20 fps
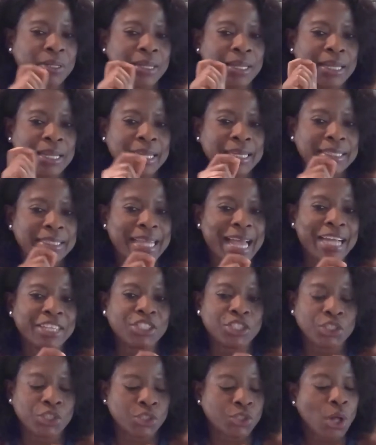dash of
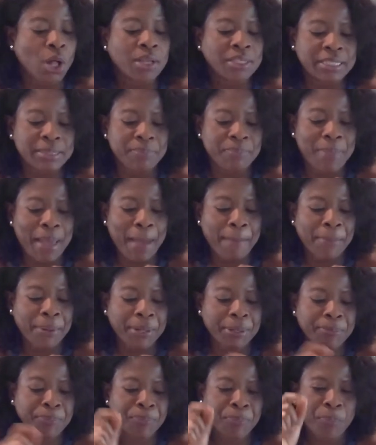salt and pepper,
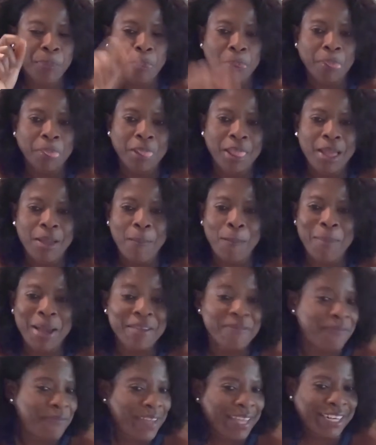my
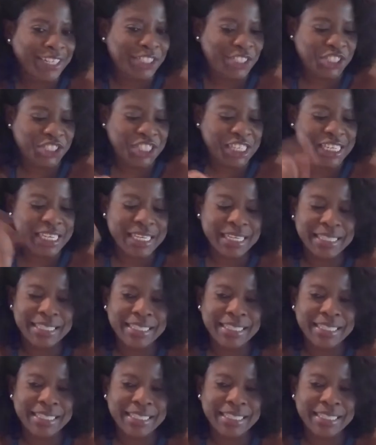feta cheese,